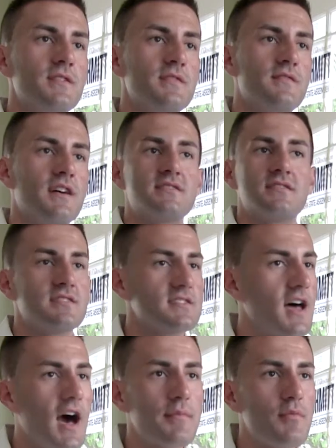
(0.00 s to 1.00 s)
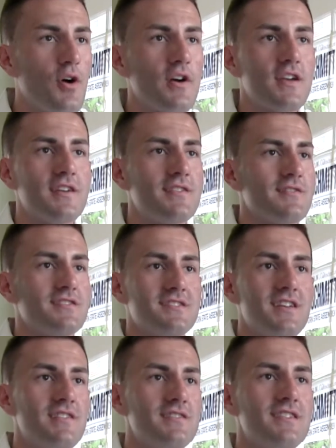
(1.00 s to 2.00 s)
invest in the stock market, or the
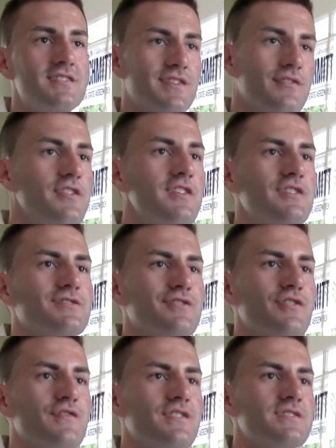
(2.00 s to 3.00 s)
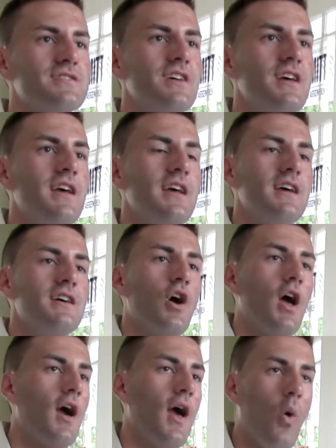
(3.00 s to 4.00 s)
state needs a cleaning service.
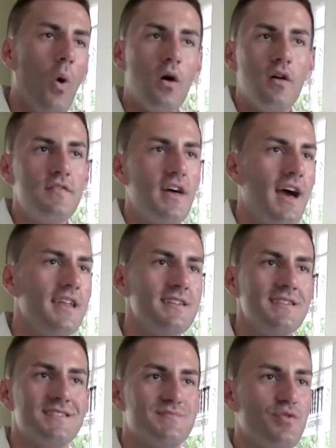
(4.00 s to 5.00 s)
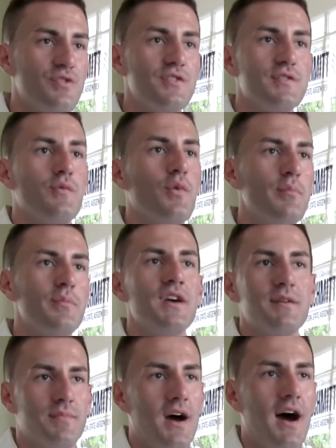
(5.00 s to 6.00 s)
All that is put into one
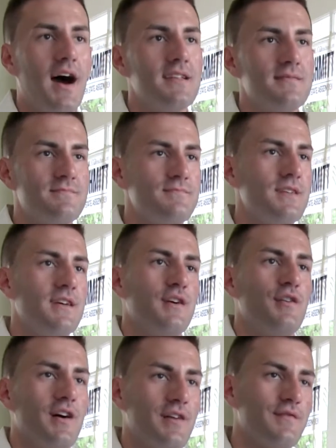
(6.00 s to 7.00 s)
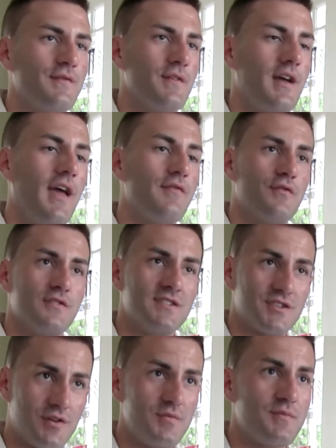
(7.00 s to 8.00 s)
big pot uh, for
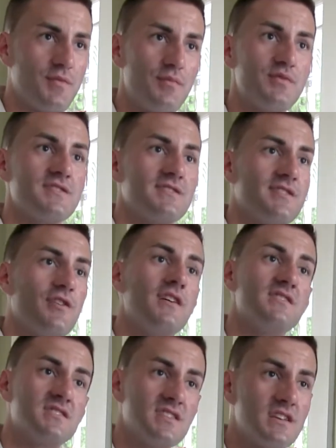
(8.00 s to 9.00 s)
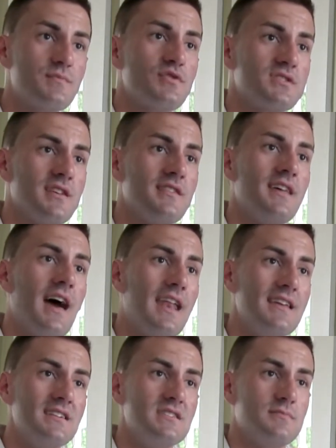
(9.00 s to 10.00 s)
description purposes here, and 6% of
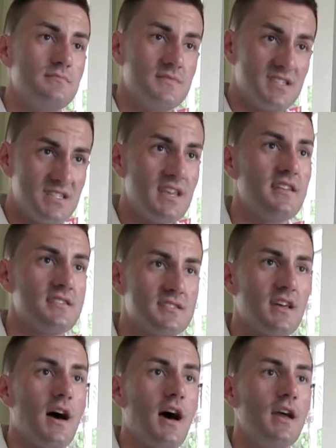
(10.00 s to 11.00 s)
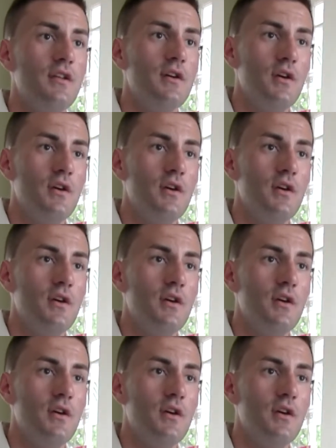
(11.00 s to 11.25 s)
that is set aside